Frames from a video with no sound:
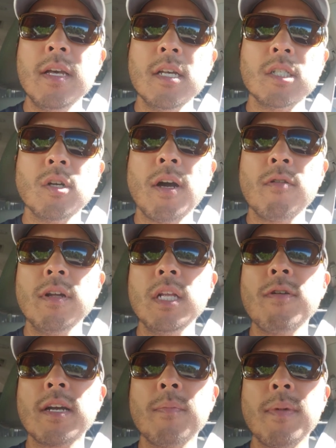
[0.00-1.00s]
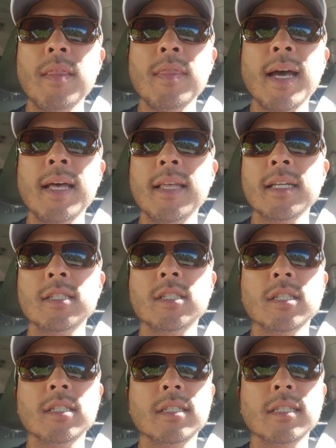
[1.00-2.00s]
So I really recommend that. That's
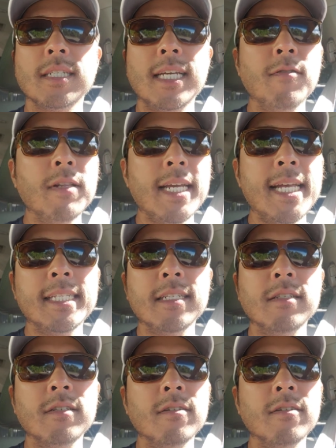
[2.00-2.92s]
just really easy to do.